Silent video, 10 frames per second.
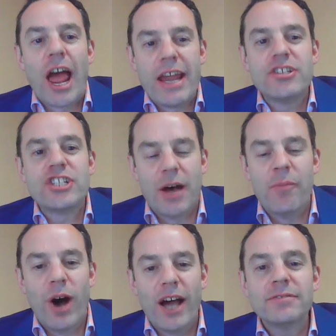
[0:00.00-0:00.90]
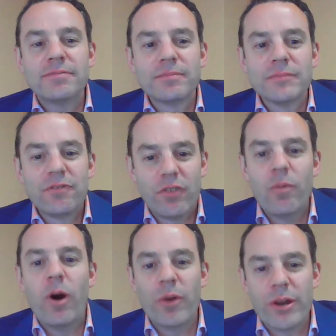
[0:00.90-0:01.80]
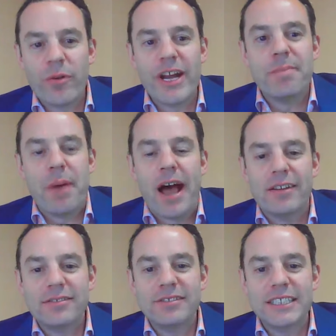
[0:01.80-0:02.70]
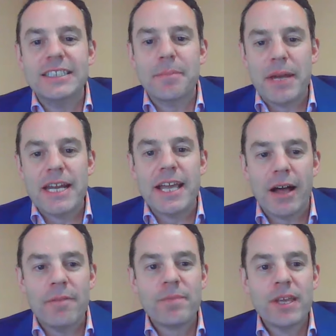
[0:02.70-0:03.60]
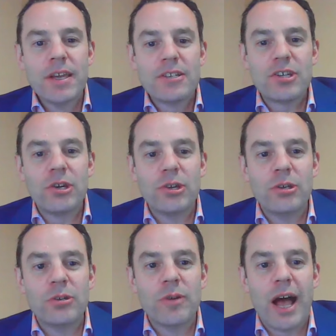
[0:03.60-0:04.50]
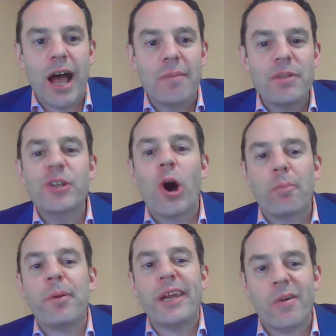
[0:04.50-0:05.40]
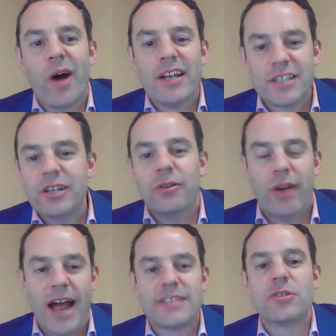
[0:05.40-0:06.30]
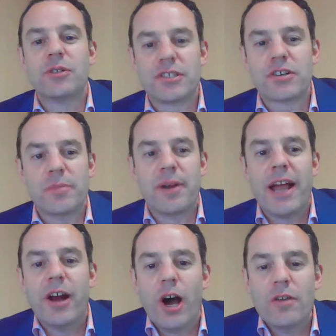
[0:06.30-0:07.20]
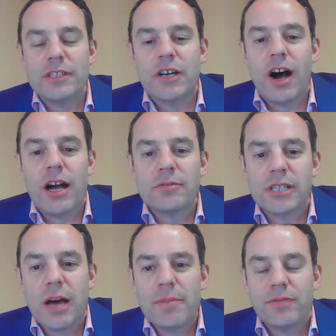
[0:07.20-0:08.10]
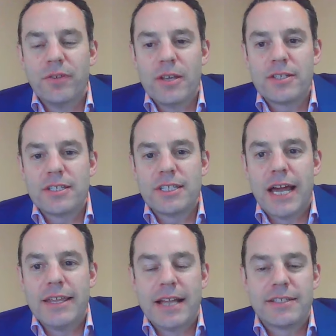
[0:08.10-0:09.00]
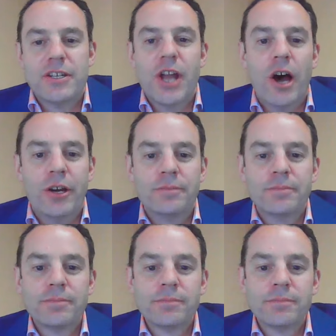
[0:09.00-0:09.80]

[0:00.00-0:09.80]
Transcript: change someone from what we read about in the media to um, not being one to harass or discriminate overnight, well, I'm the first to say that's a no.